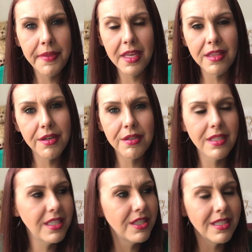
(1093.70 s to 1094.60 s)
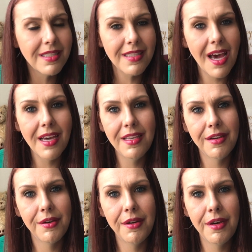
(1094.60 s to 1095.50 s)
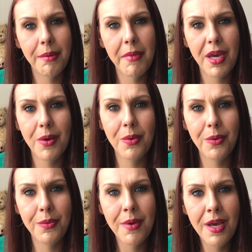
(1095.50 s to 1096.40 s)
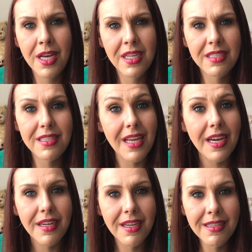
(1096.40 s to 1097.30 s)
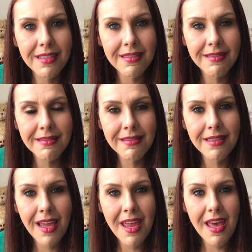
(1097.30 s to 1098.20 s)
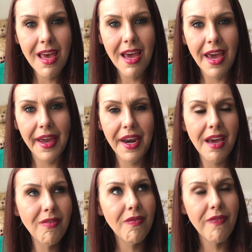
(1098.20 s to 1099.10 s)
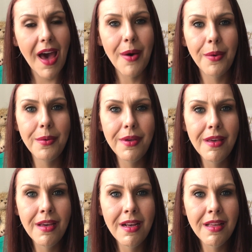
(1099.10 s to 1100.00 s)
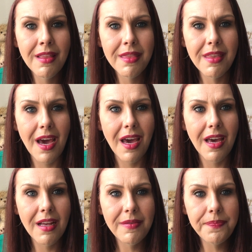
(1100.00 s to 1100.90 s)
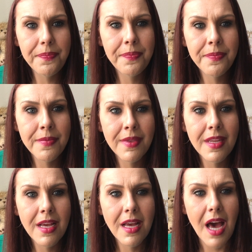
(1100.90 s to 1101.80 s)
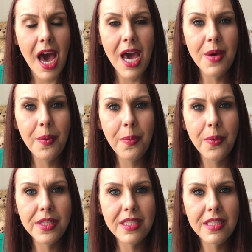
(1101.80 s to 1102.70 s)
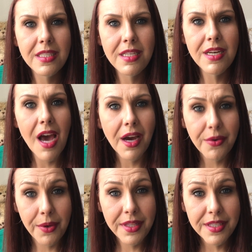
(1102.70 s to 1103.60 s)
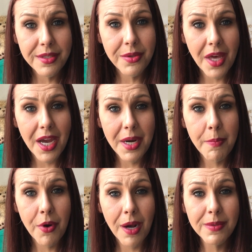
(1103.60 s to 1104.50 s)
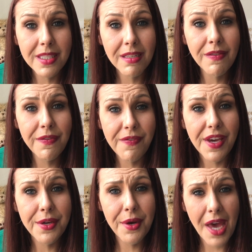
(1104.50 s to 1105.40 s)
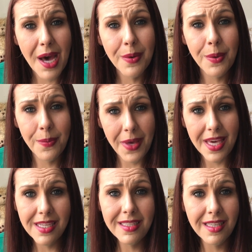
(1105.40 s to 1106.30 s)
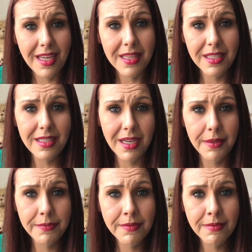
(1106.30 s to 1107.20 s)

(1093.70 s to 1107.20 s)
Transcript: I literally just sat here in my own sadness. And I vowed that I was not going to do that anymore. I was going to figure out a way to get this done.